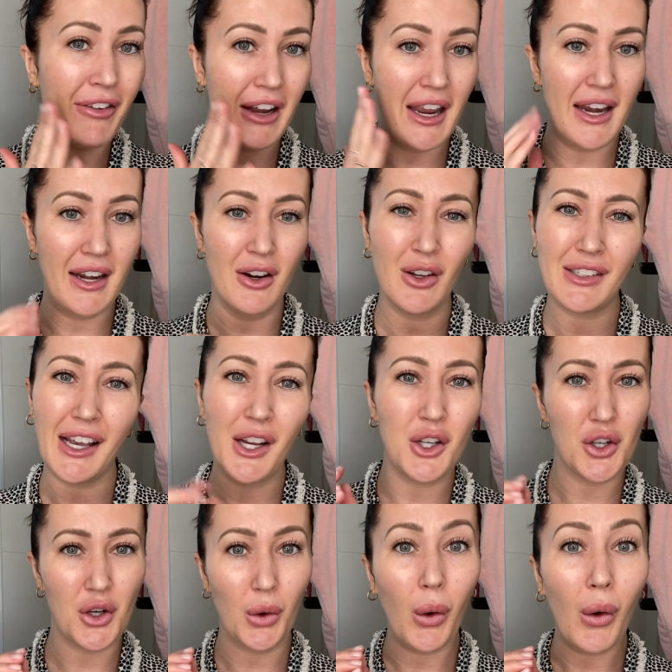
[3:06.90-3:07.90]
it in. Looks like a
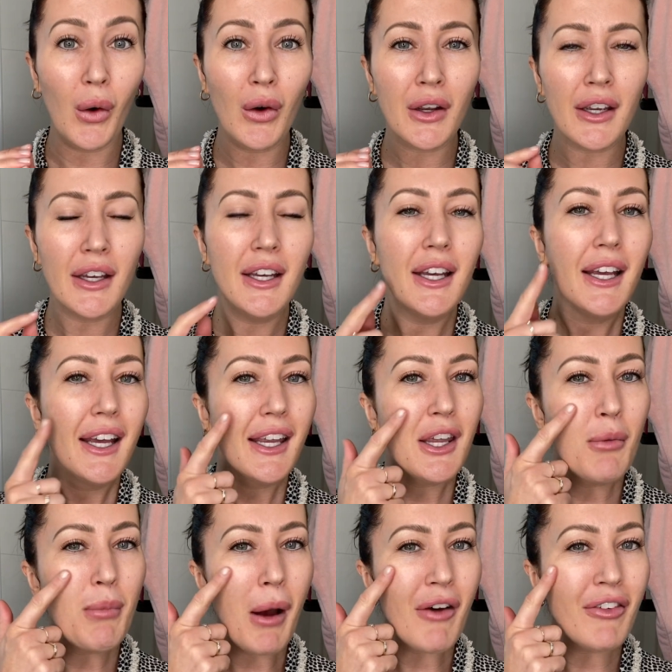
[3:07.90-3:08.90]
chalk.
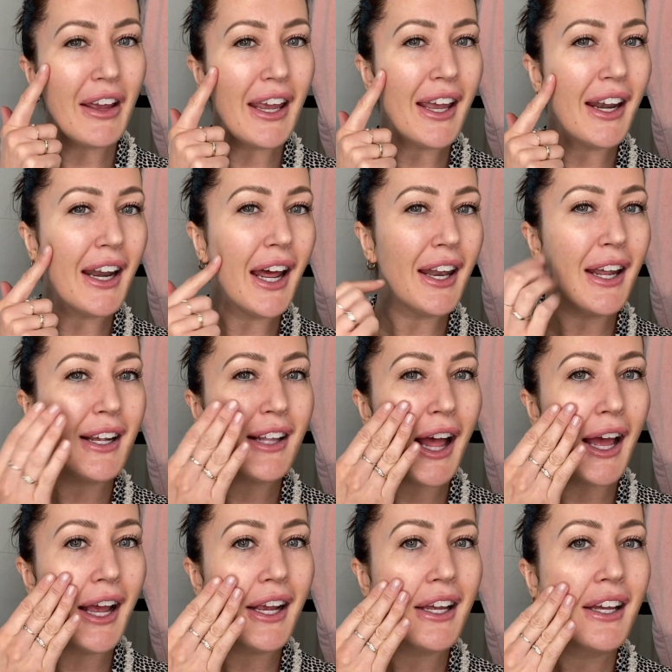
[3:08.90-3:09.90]
You buff it in and it
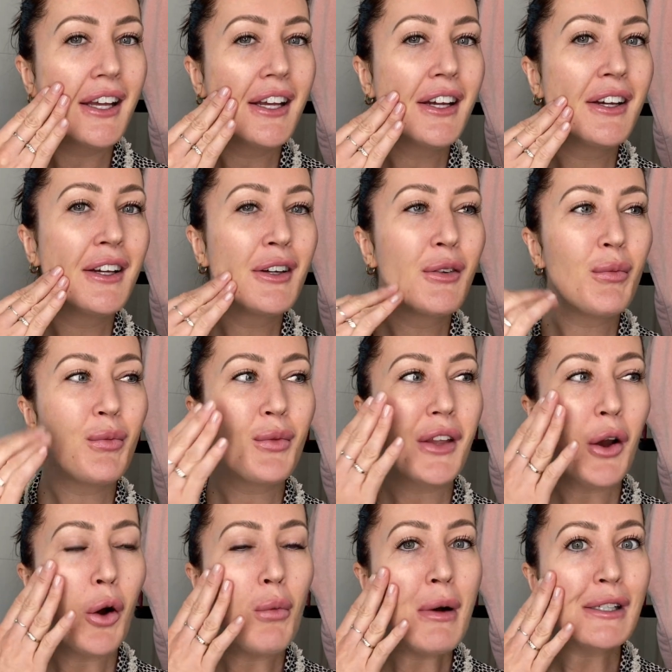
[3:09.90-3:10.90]
like
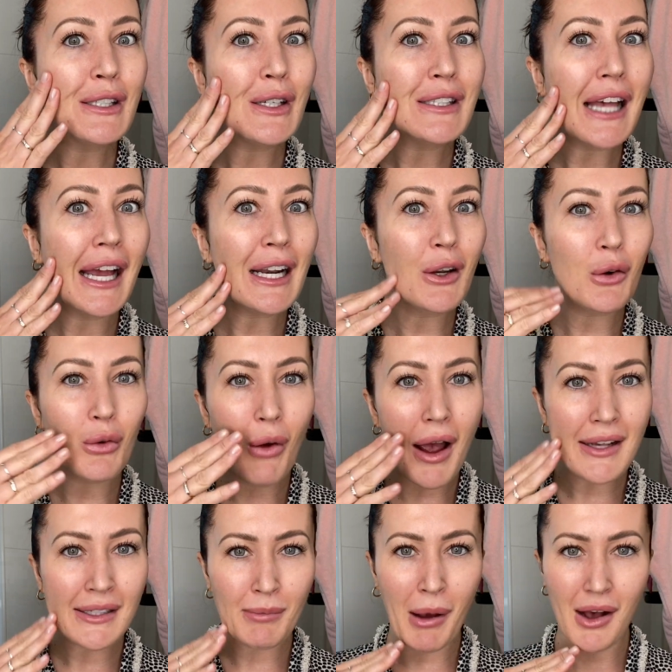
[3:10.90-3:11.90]
almost looks like little
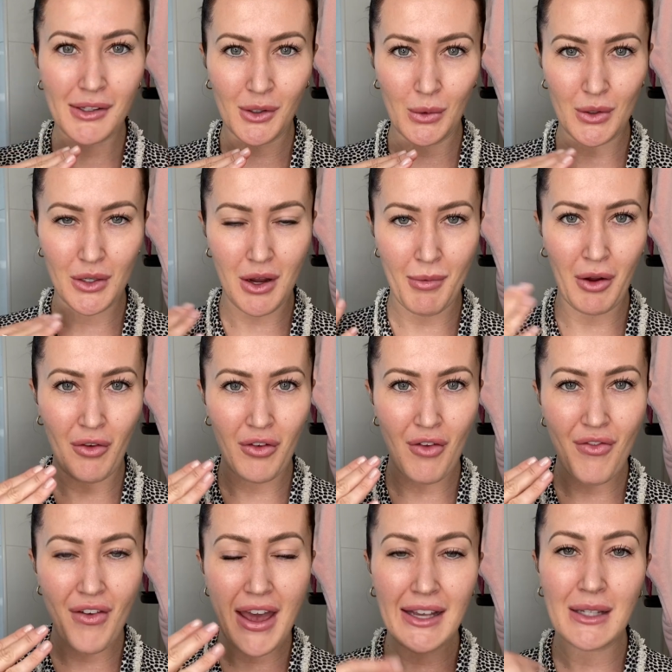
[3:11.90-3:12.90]
rice particles coming off your
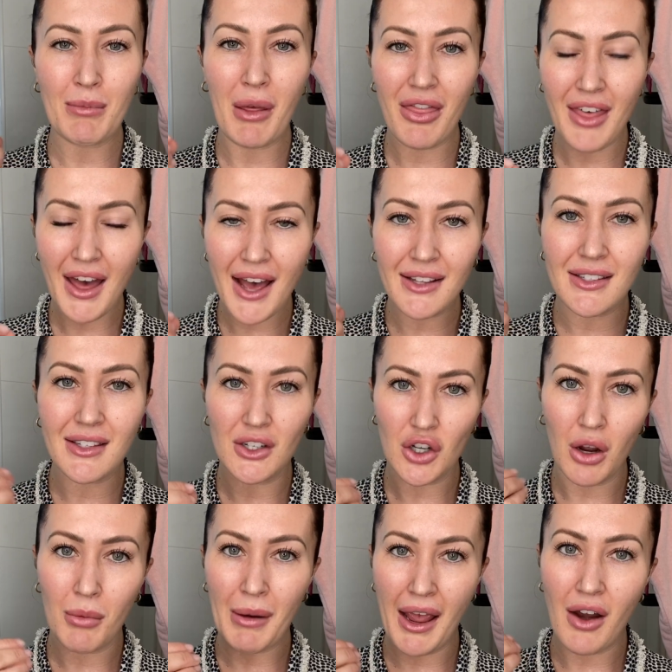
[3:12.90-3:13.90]
face, but that's the
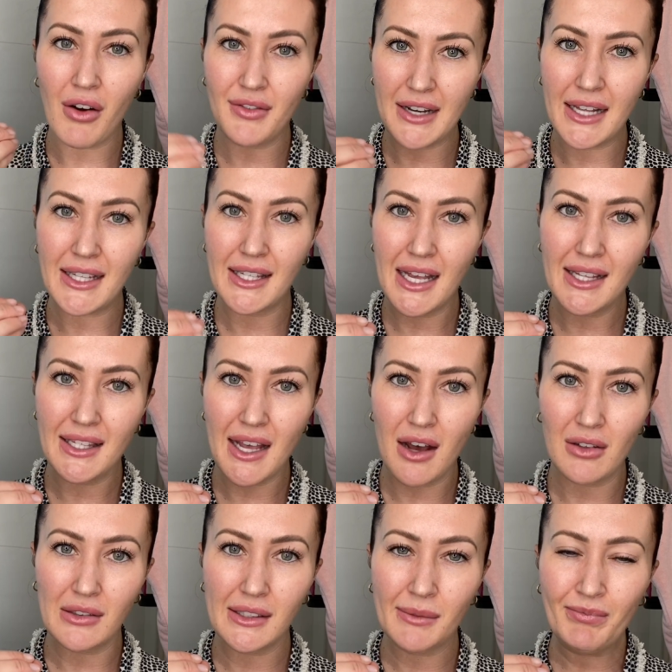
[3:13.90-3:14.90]
top layer of dead skin
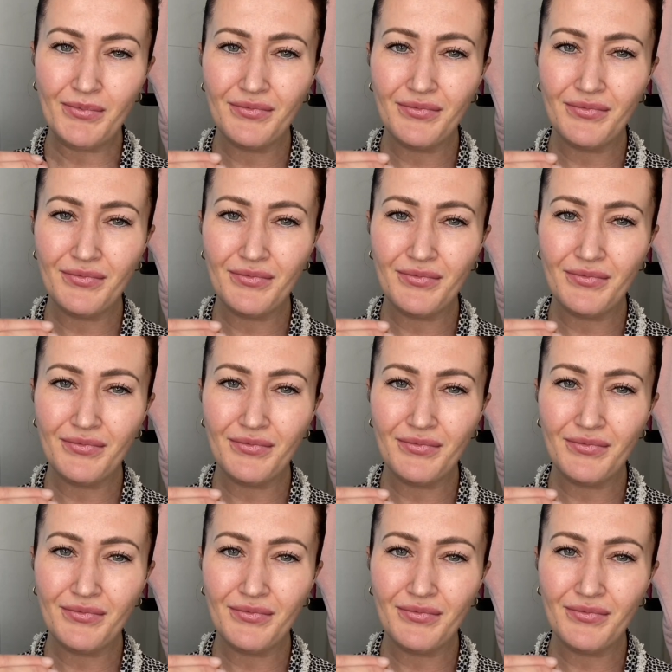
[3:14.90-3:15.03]
cells.